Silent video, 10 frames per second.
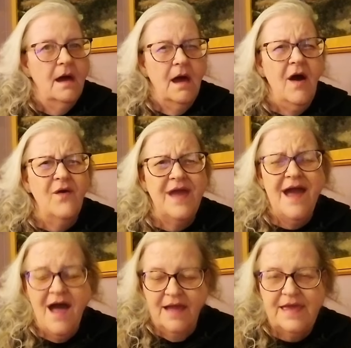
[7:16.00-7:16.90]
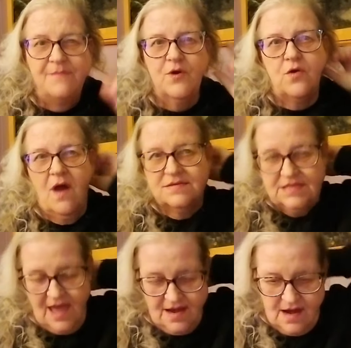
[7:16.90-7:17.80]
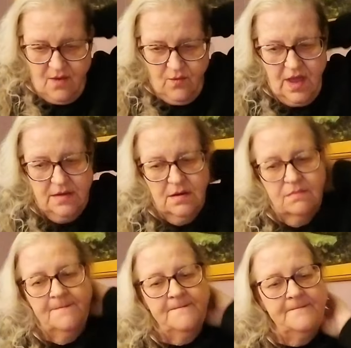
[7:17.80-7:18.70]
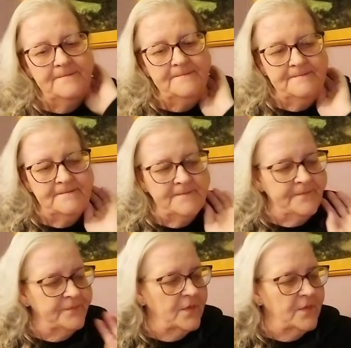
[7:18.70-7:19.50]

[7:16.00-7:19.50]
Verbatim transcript: Oh yeah, I came across that and I went,